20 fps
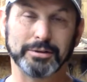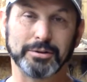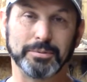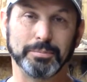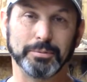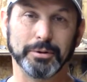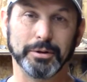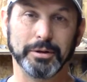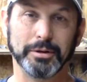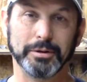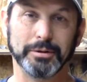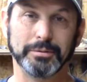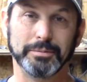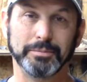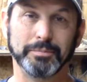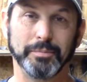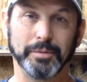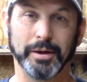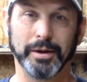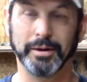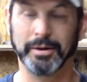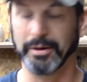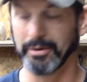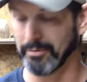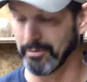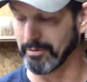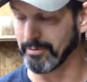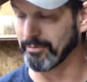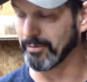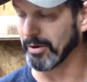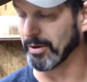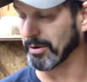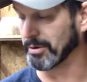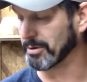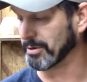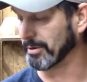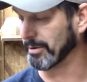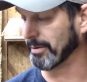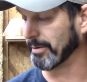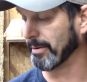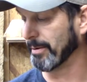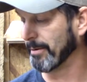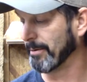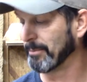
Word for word: completed and then refinish it.